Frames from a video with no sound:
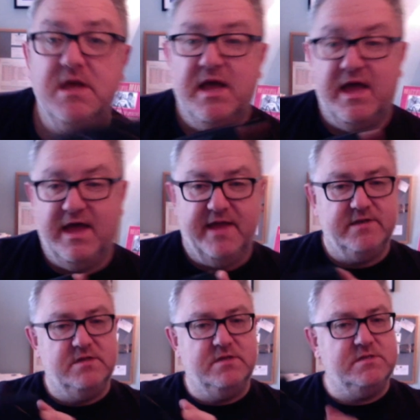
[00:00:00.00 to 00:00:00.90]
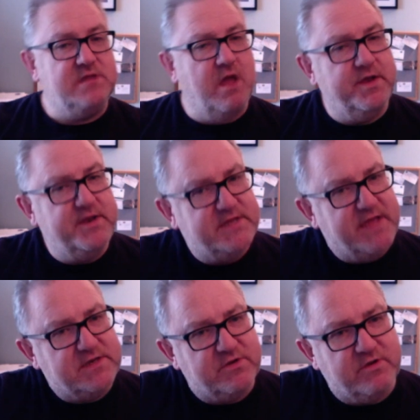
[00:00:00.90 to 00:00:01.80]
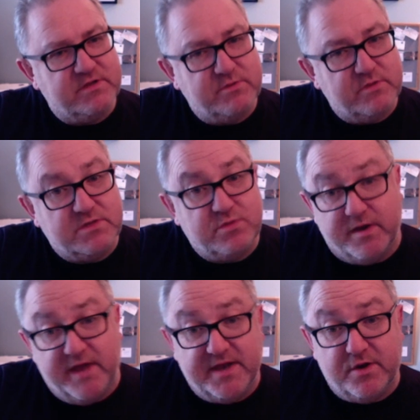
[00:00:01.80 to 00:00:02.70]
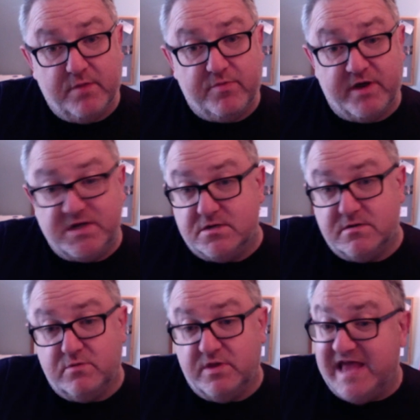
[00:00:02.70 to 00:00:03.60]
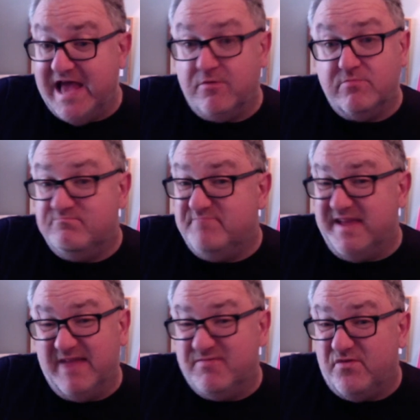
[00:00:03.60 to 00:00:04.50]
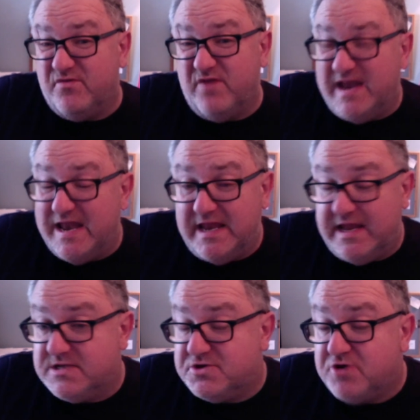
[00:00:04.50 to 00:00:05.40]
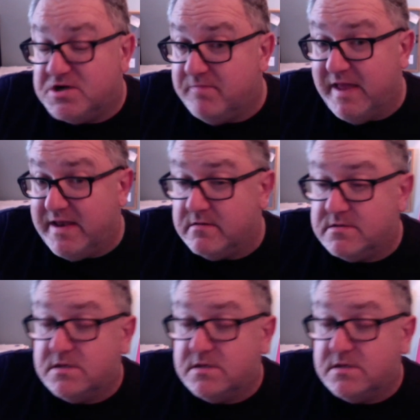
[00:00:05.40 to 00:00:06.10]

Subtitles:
and started to get to grips with this one-handed operation without being able to read any instruction manuals,